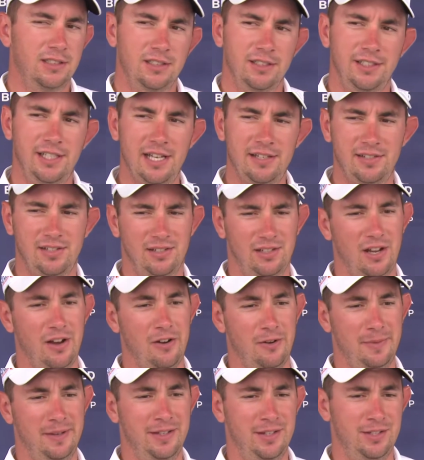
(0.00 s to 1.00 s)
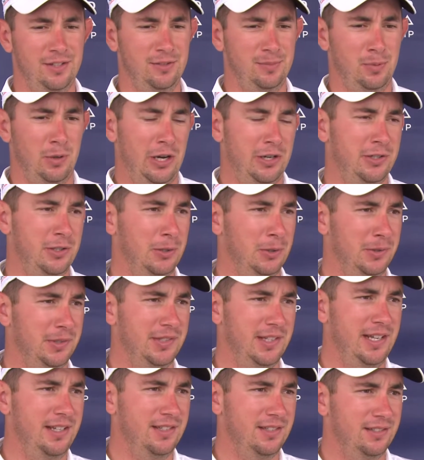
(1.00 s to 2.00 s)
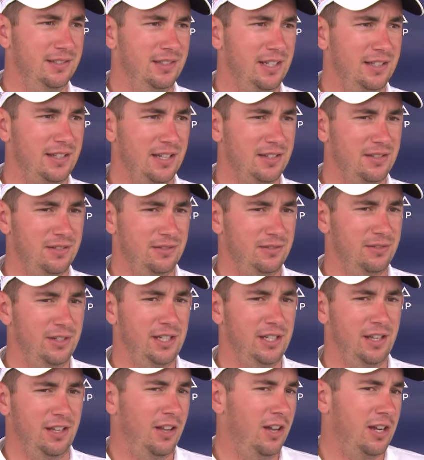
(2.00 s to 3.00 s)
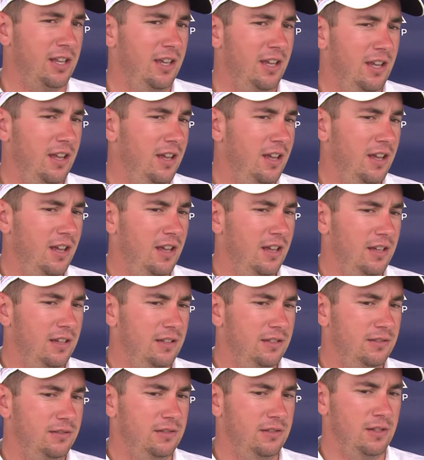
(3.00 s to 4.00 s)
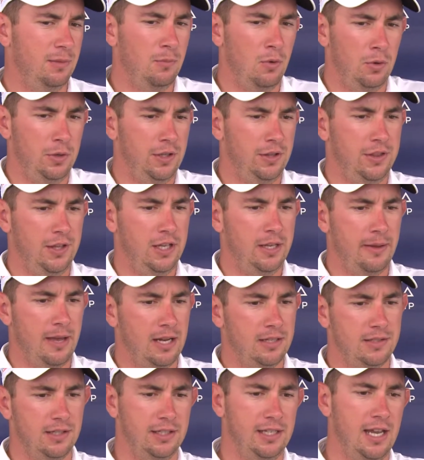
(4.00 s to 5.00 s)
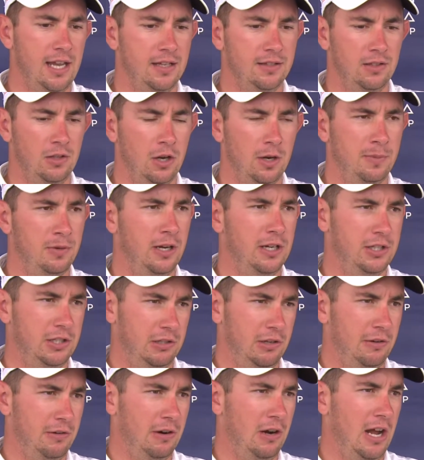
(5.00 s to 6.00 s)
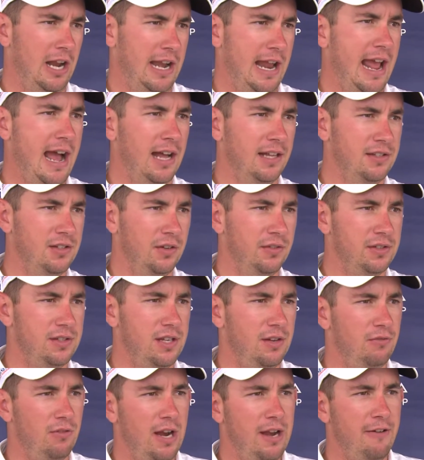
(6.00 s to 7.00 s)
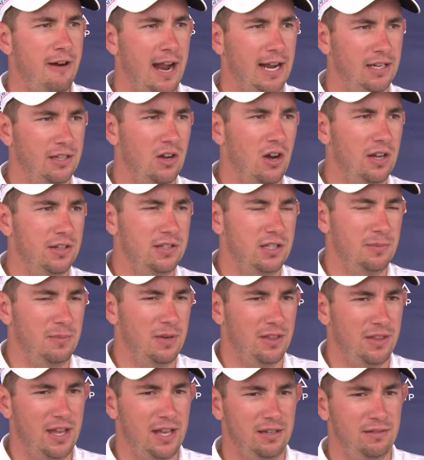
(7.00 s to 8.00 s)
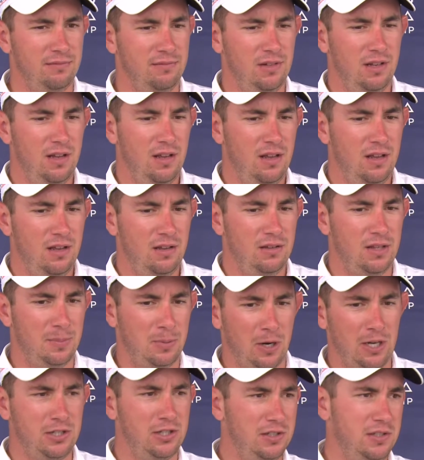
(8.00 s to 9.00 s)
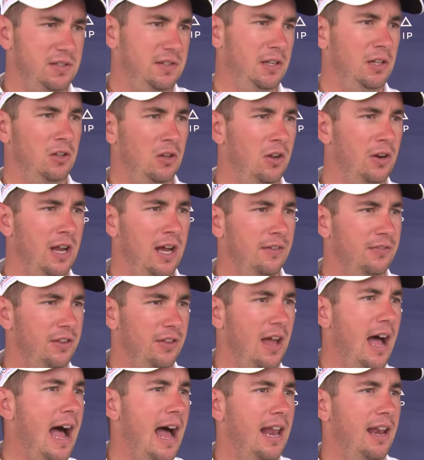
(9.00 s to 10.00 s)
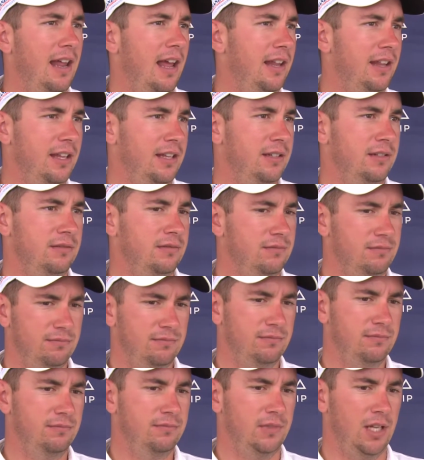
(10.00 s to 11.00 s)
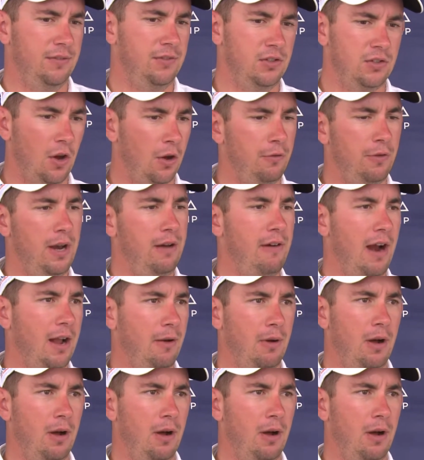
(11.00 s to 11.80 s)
Yes and no. I mean, there's just pressure all season. It doesn't really, like, the more you think about it, it's like, yeah, there's a lot of pressure on right now. It's obviously re-ranked nicely, but then the pressure's still on after that, and then if you don't re-rank